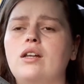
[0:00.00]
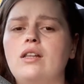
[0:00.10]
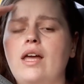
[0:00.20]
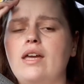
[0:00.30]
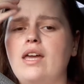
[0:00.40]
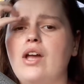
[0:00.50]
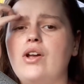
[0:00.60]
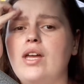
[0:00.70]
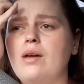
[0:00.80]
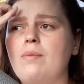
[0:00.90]
to like
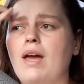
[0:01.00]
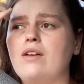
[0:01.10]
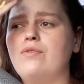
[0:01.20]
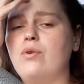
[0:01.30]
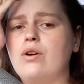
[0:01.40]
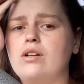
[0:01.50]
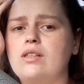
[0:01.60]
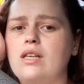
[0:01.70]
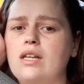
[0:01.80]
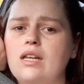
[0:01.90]
carry him back and
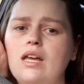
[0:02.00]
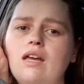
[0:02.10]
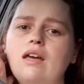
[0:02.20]
forth, and